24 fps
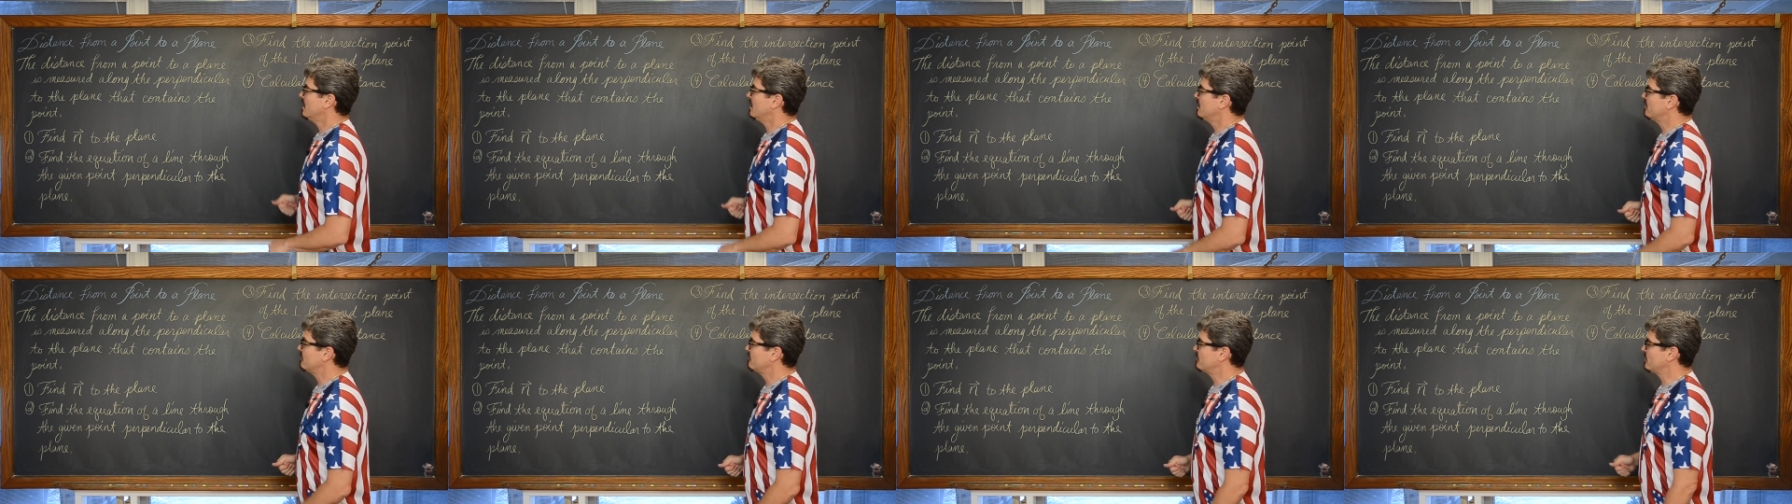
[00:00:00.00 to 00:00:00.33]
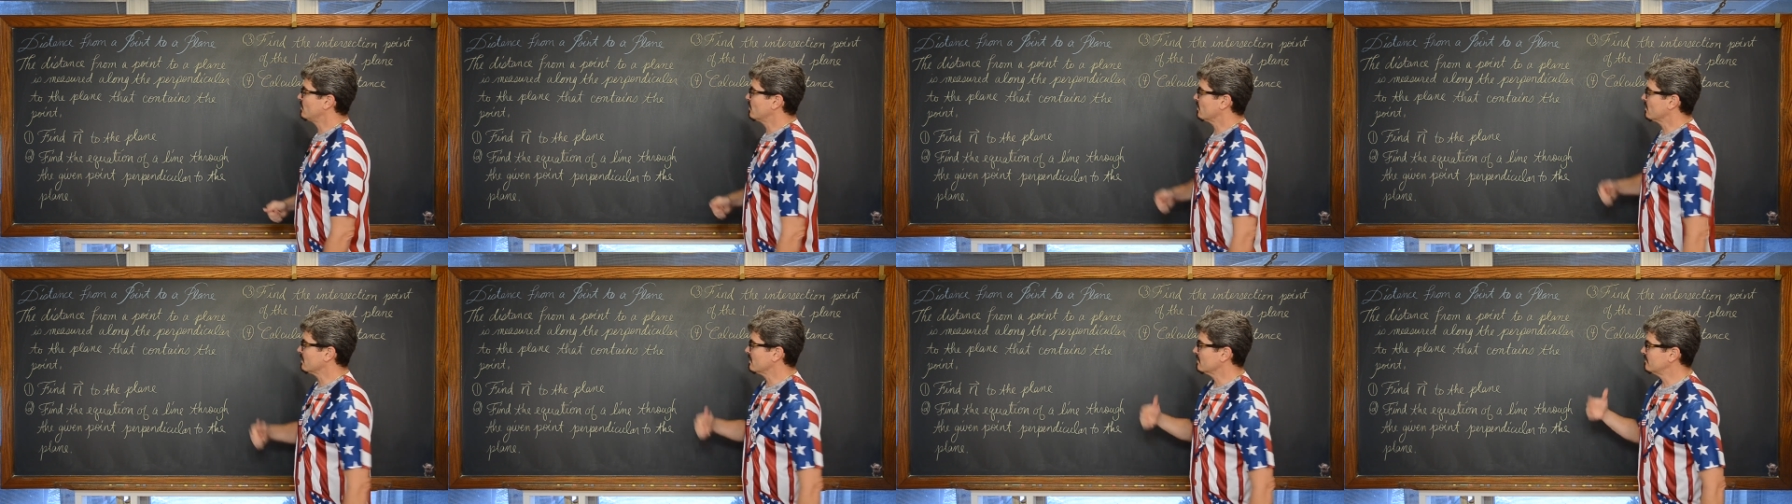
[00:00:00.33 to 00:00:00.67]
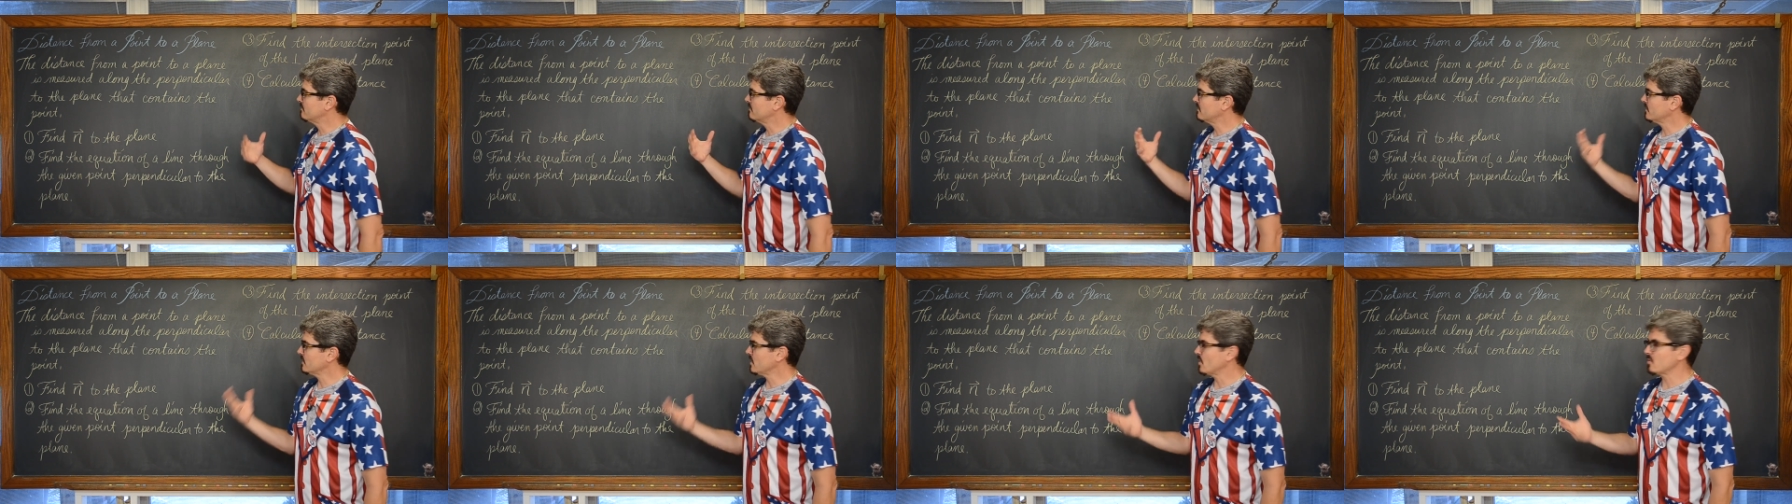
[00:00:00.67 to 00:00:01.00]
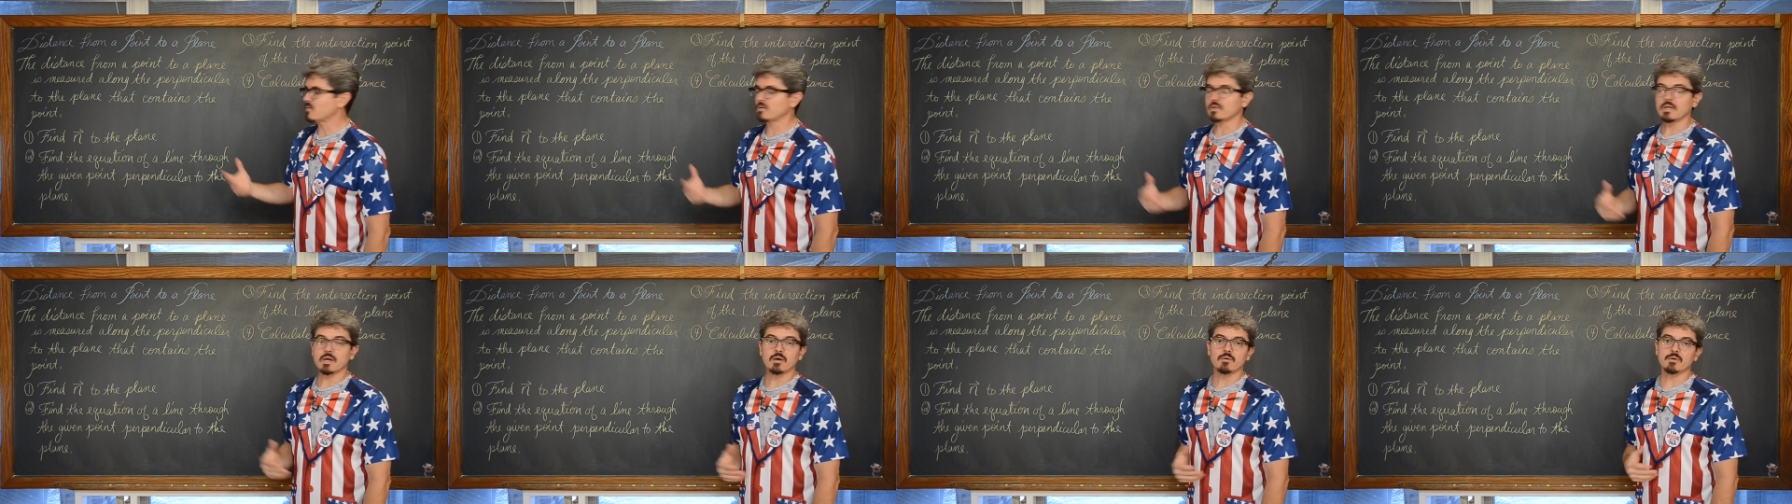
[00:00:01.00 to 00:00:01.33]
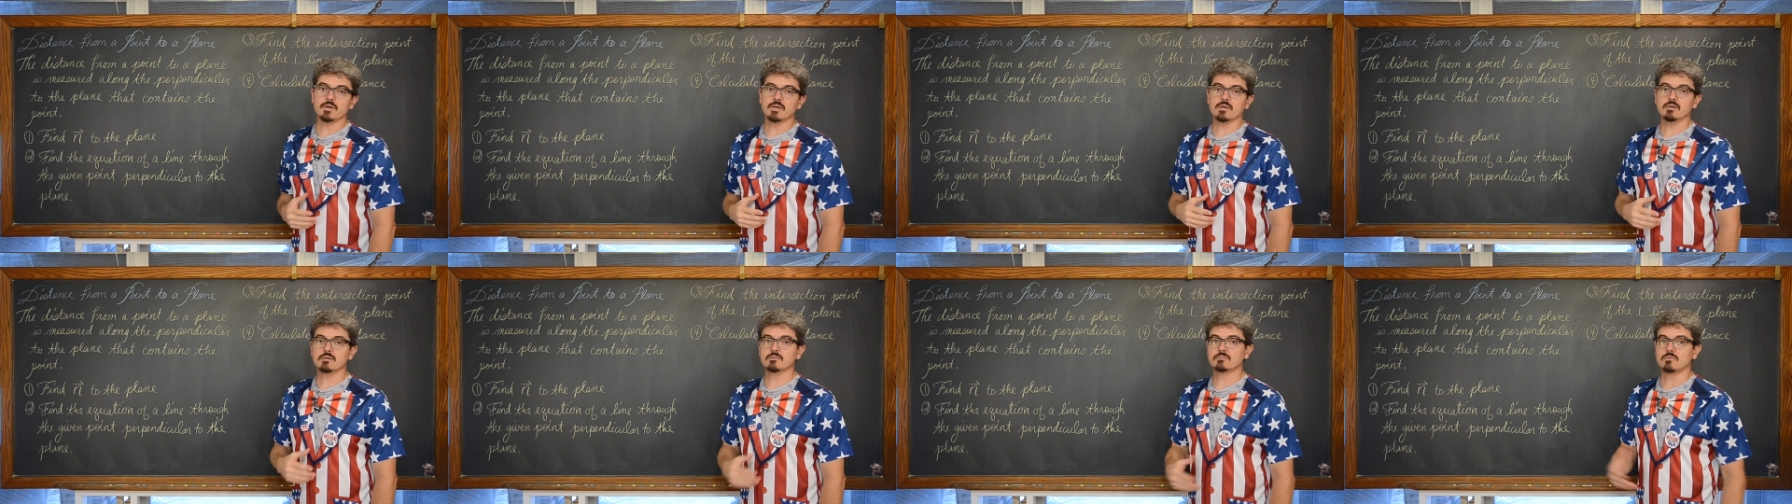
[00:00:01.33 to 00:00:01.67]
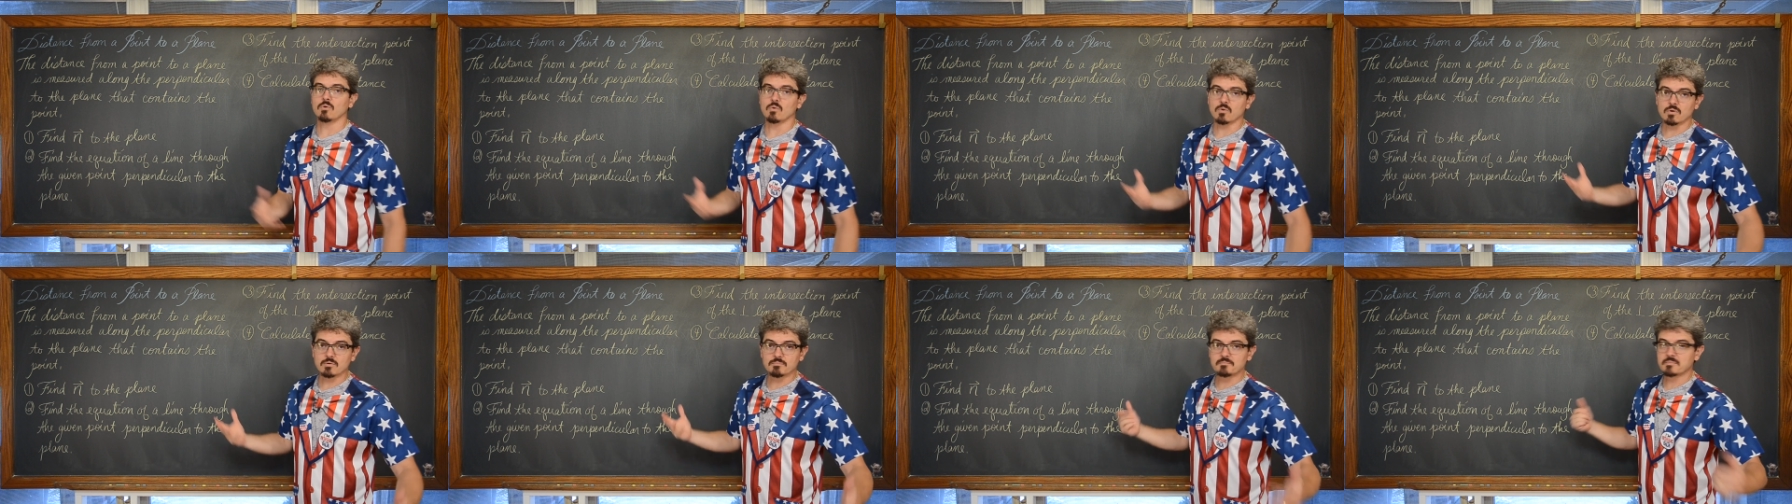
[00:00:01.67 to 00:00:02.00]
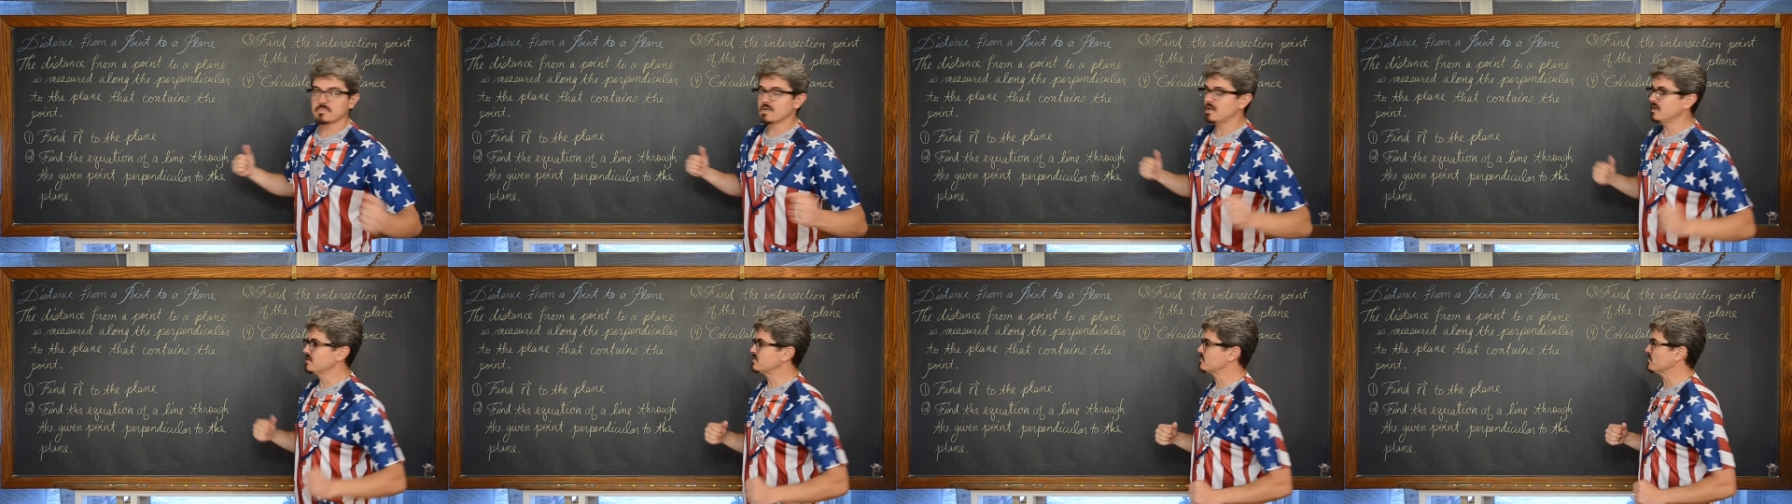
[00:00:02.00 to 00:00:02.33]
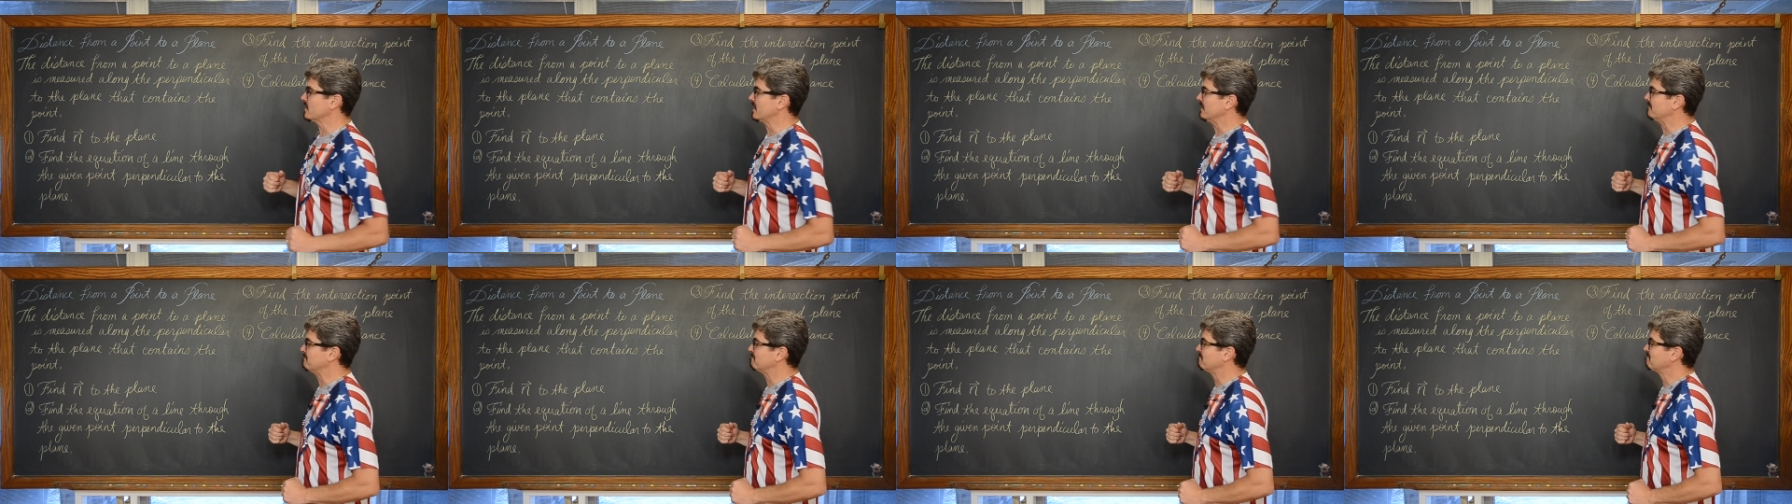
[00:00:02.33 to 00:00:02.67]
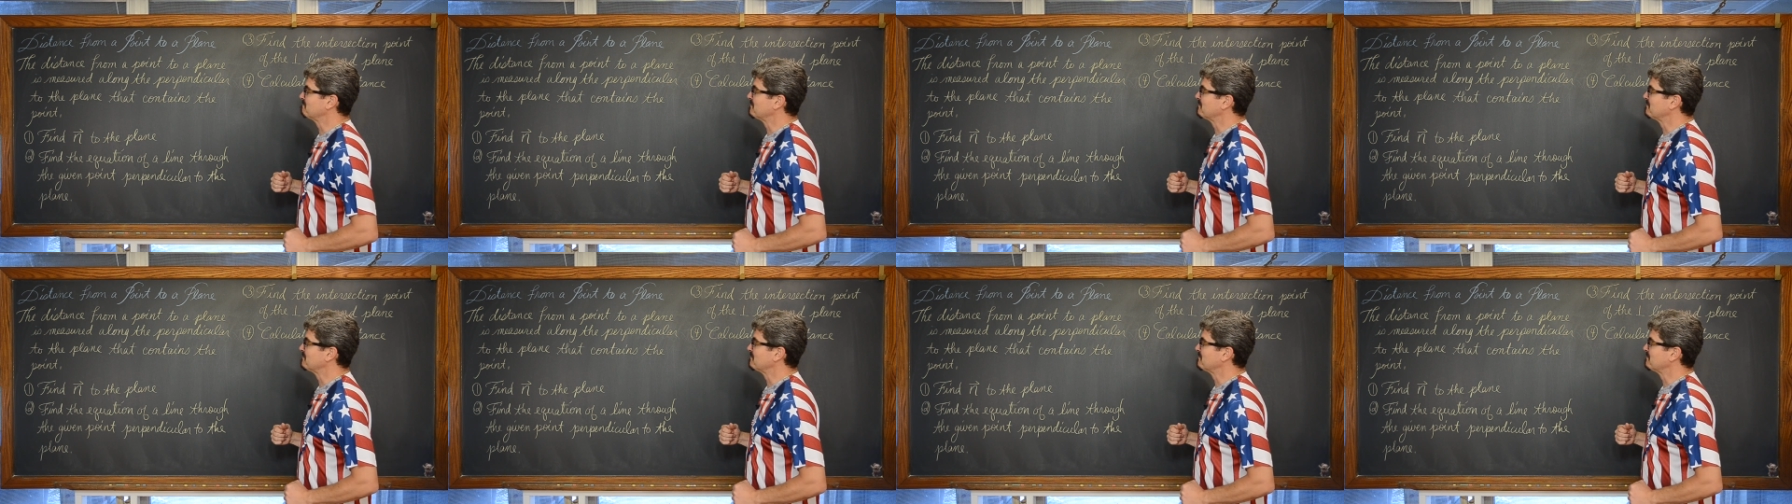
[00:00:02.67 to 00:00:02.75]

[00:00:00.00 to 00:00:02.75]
of your local area or country.